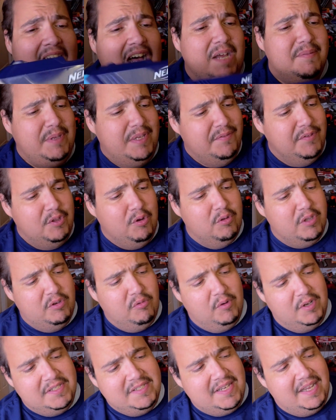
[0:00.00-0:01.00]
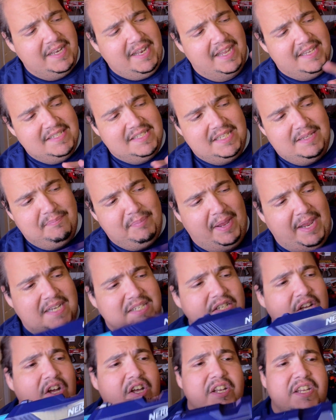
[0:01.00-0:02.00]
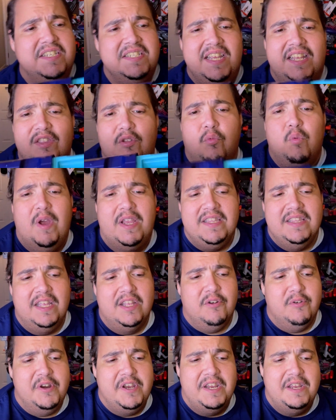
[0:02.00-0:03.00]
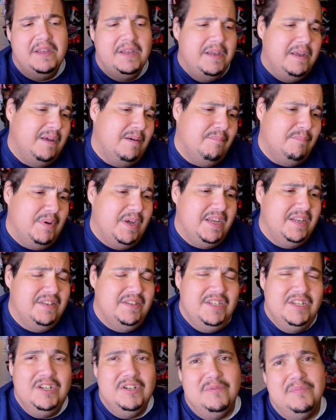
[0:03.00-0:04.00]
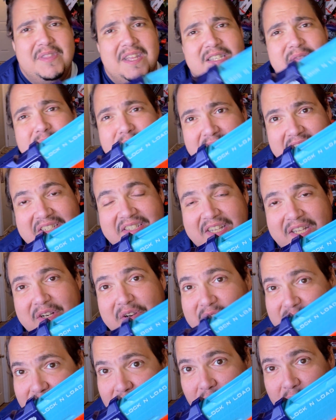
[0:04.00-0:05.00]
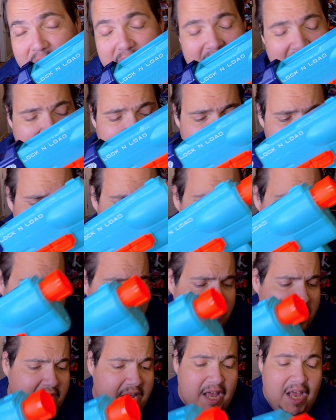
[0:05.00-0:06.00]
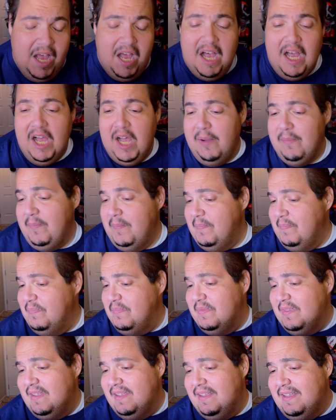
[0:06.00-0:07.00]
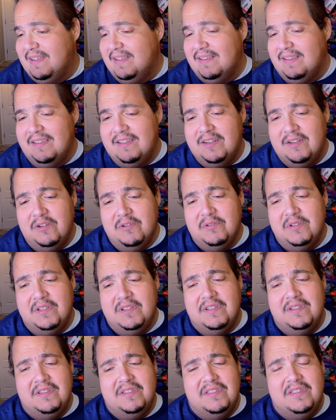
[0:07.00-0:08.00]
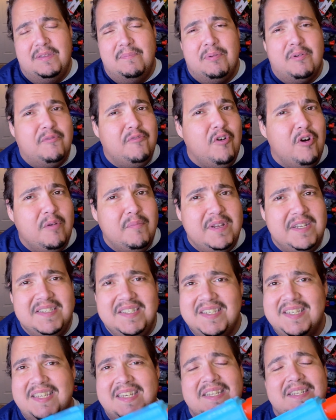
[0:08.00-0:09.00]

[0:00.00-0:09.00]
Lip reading: Even though only one side has the paint on it and the white lettering, but that's pretty standard for Hasbro. The performance,